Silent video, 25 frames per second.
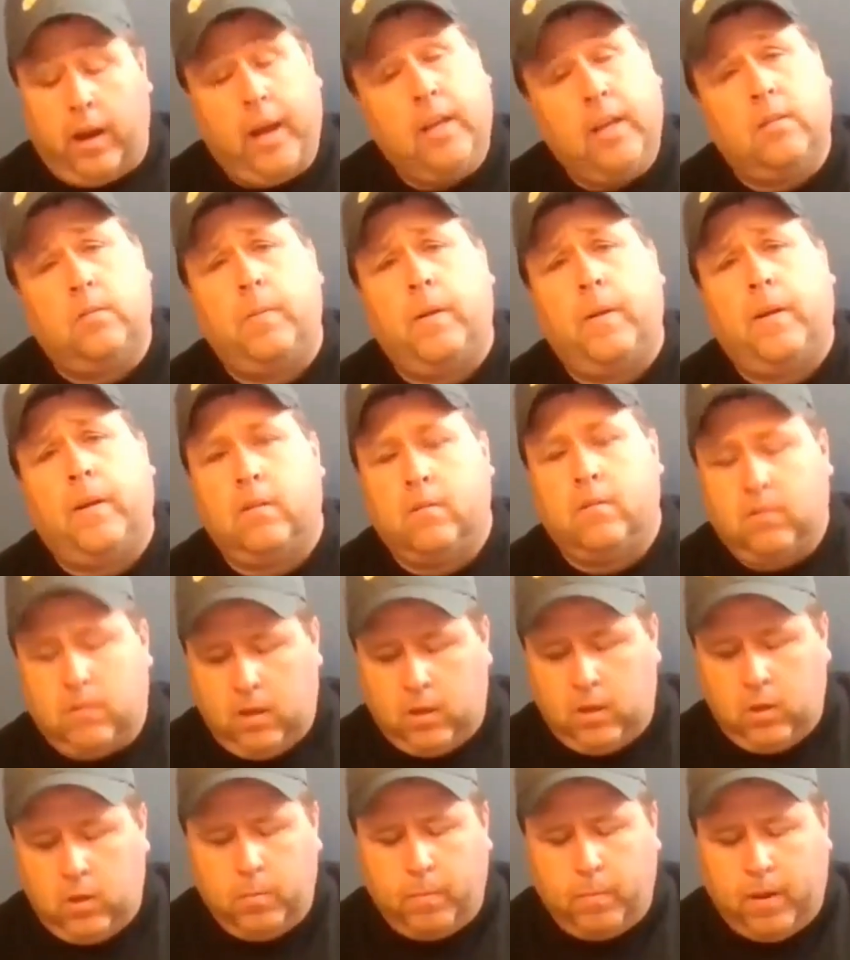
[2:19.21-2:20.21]
I expect to
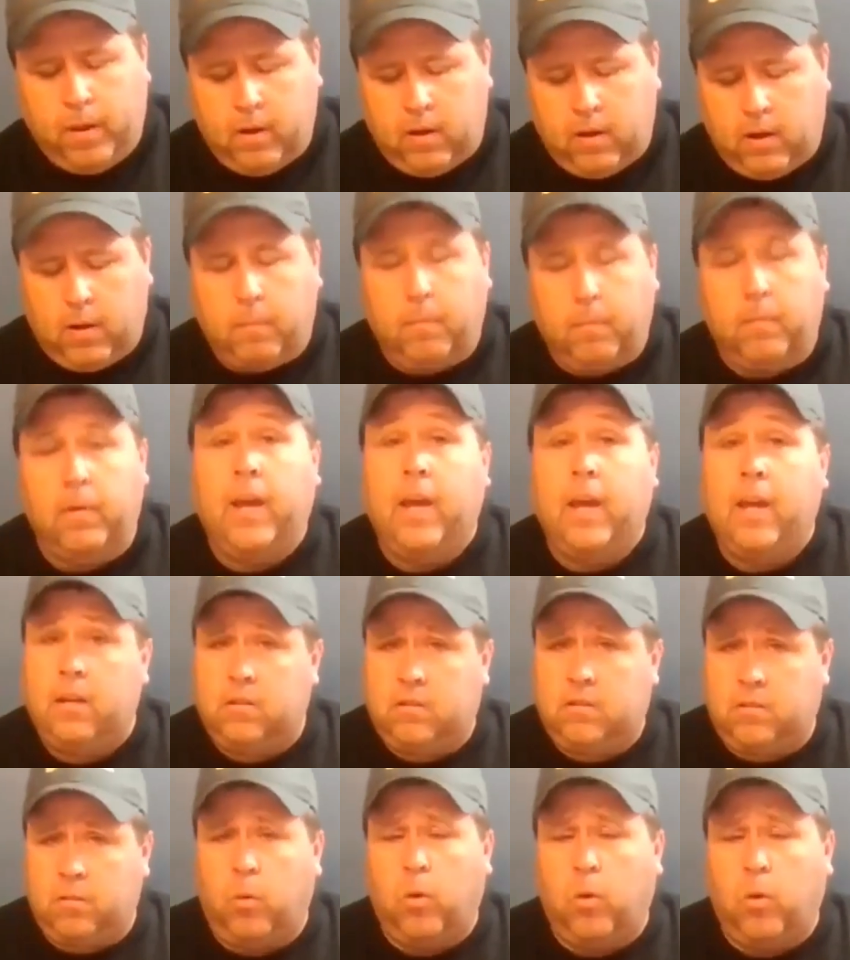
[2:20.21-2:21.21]
see you
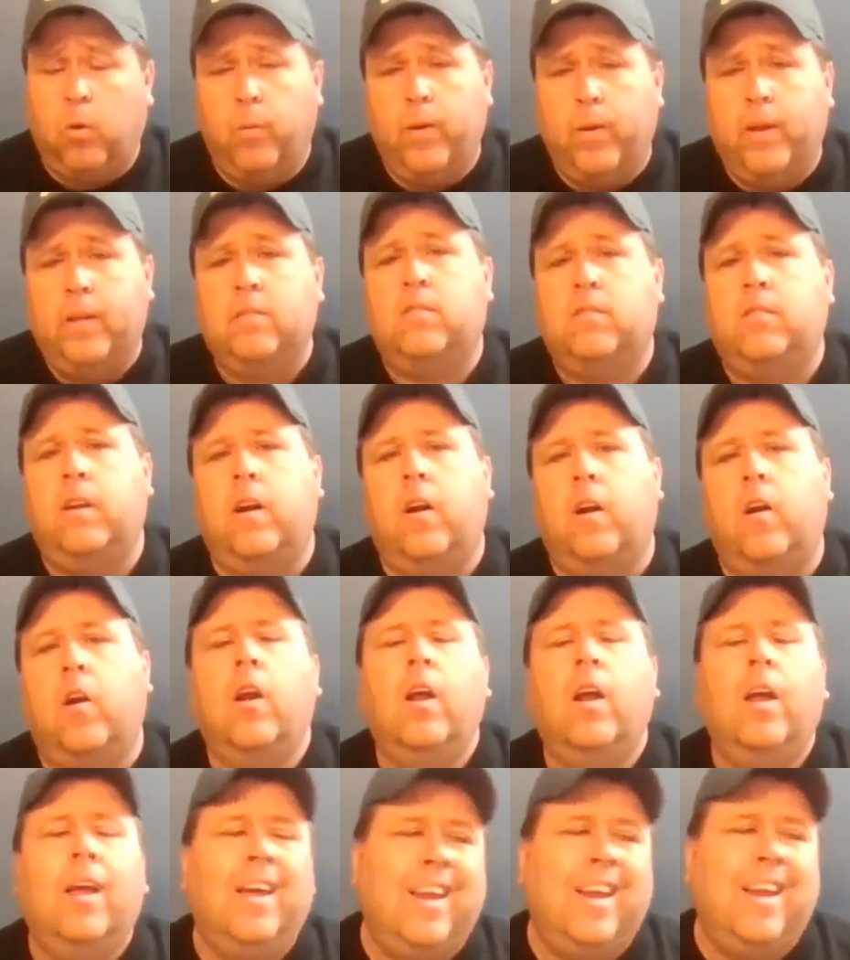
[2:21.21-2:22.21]
getting some more wins
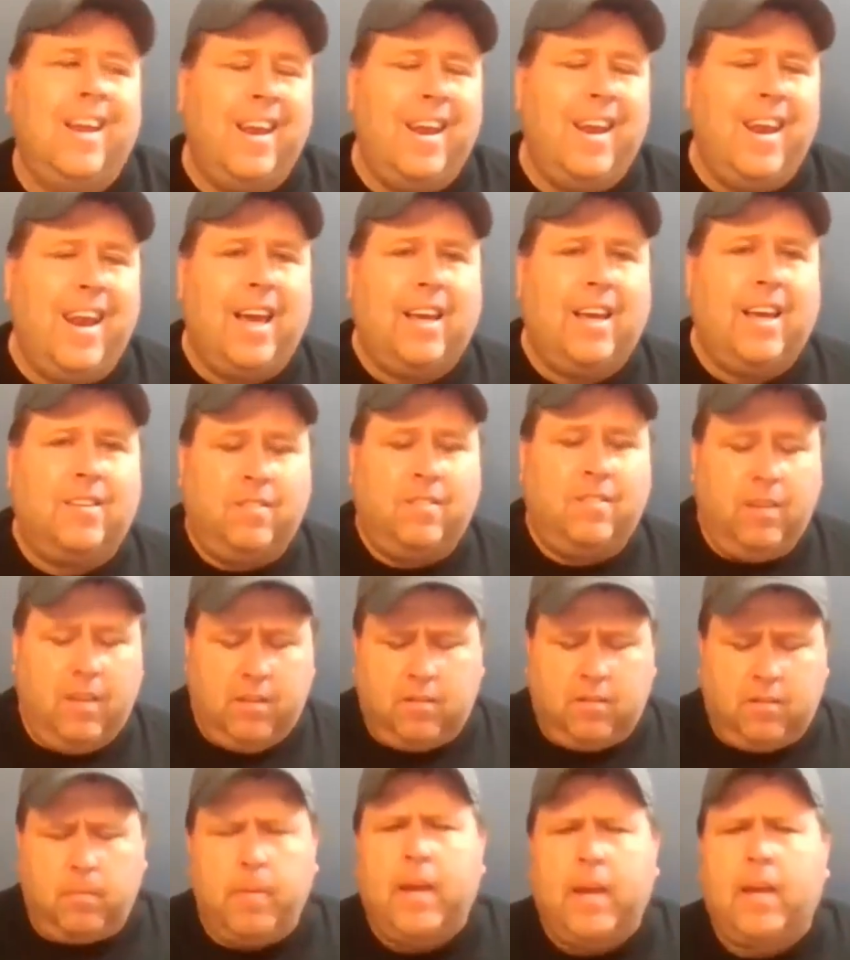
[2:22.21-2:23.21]
here next
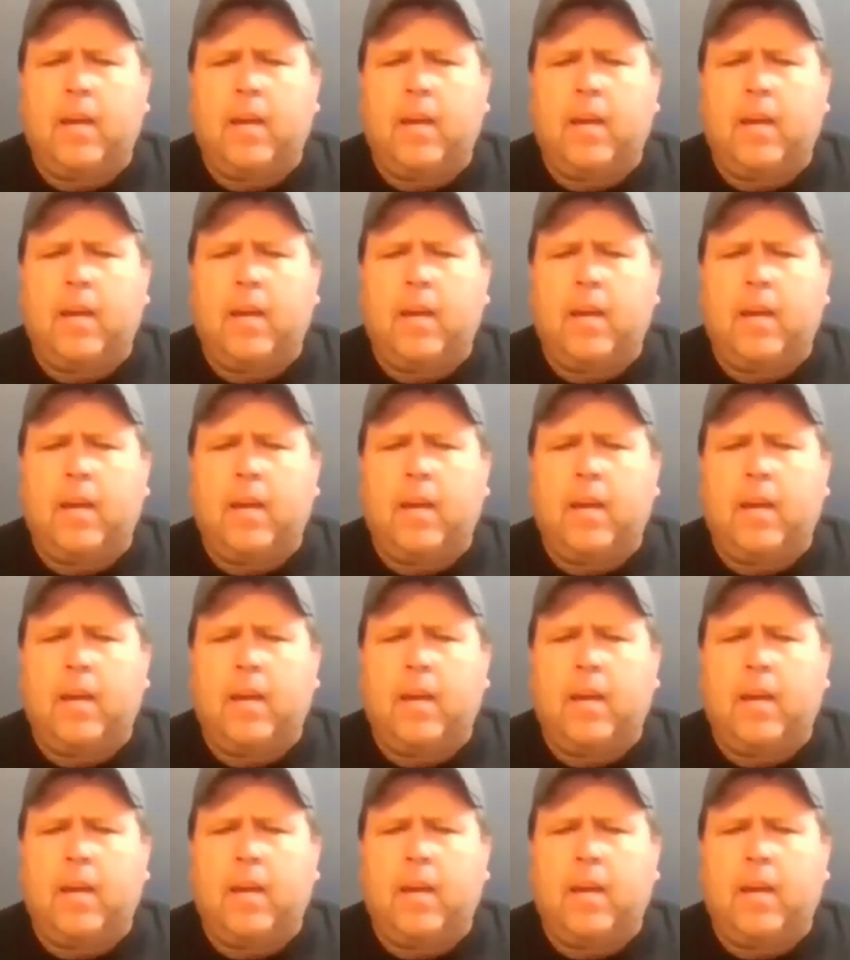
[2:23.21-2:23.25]
season.